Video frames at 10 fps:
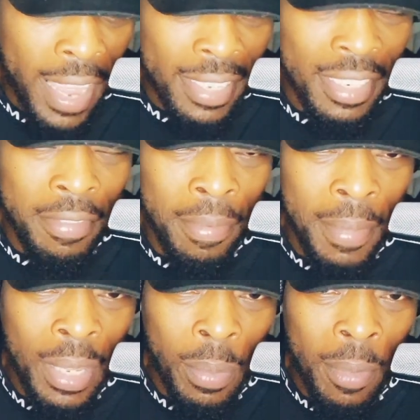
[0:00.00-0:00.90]
factors for
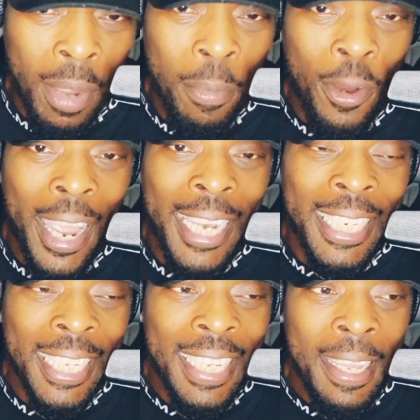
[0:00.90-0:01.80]
me with my brand,
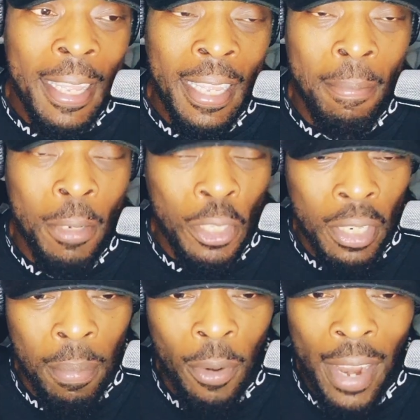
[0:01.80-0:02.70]
in
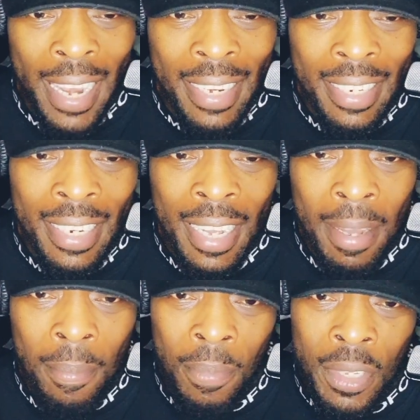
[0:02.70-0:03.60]
pushing the brand
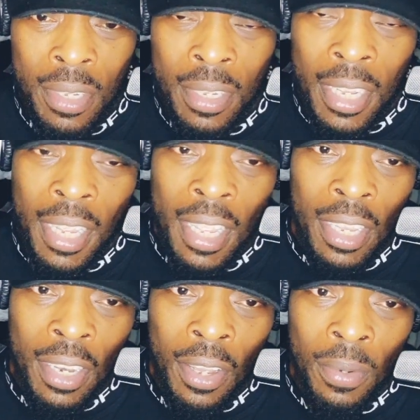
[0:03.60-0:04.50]
and
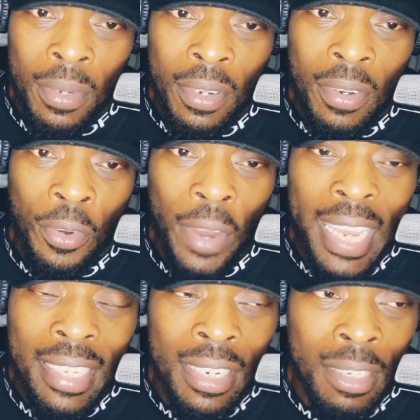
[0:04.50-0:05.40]

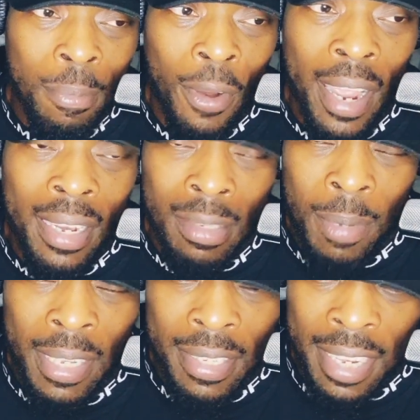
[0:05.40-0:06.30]
creating this brand that's
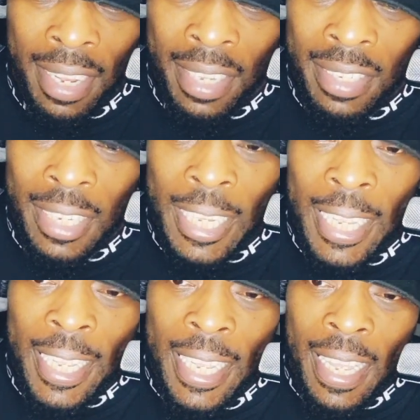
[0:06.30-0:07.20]
Black Aesthetics.
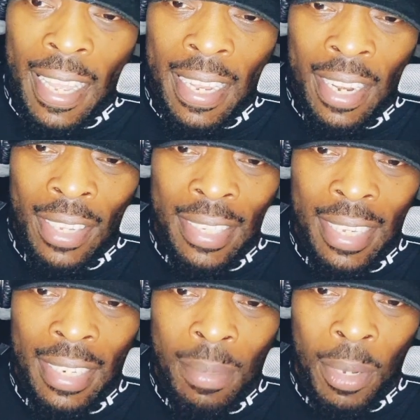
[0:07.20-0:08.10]
And I
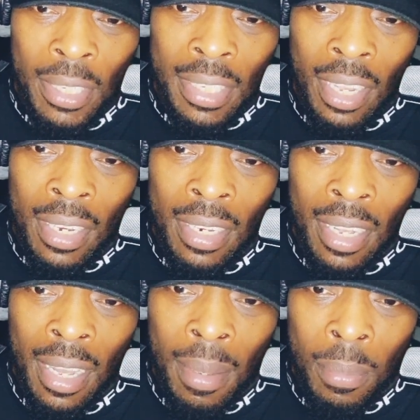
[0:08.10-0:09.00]
said to my son,
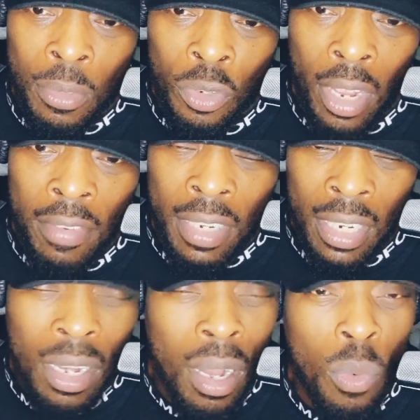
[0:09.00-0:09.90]
driving in the
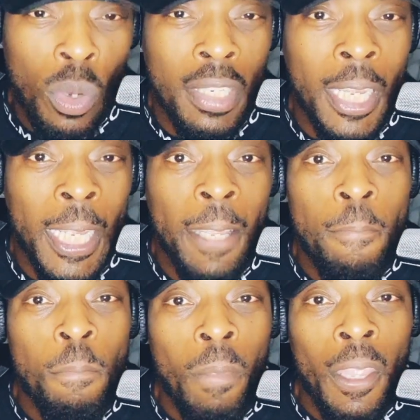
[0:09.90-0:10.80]
car one day,
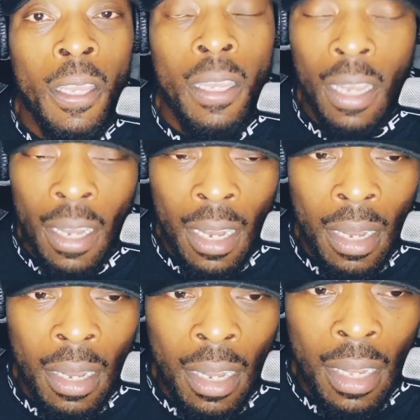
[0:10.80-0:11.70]

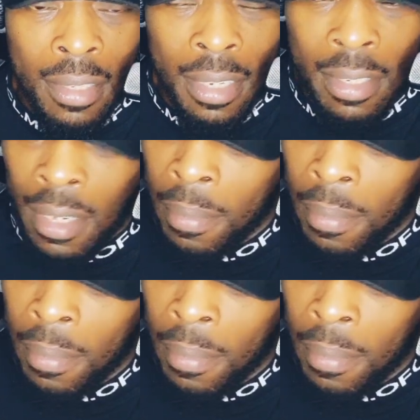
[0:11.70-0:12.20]
I said to